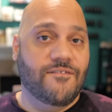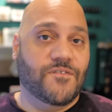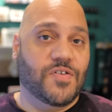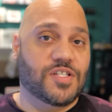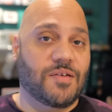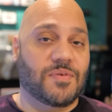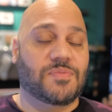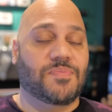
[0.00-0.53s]

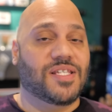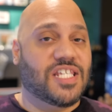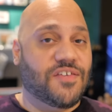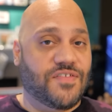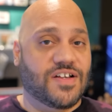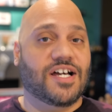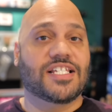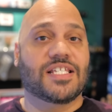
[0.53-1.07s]
for some
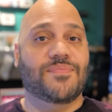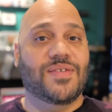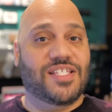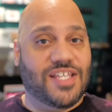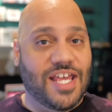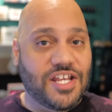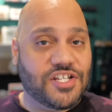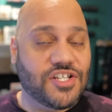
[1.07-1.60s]
specific
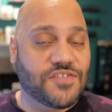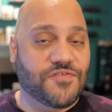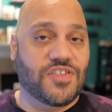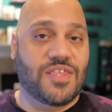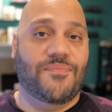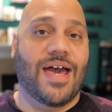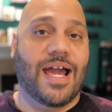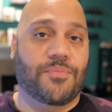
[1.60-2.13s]
customizations for
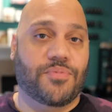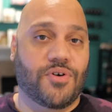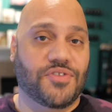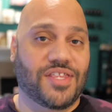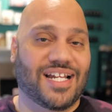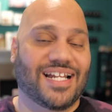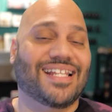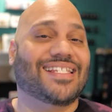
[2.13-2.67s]
the Mac
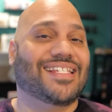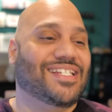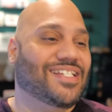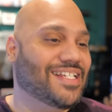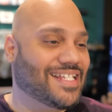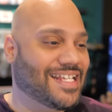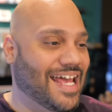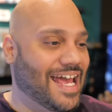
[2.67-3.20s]
Pro than it is to
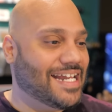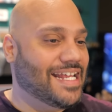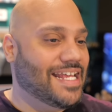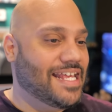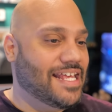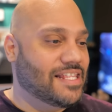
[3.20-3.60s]
just get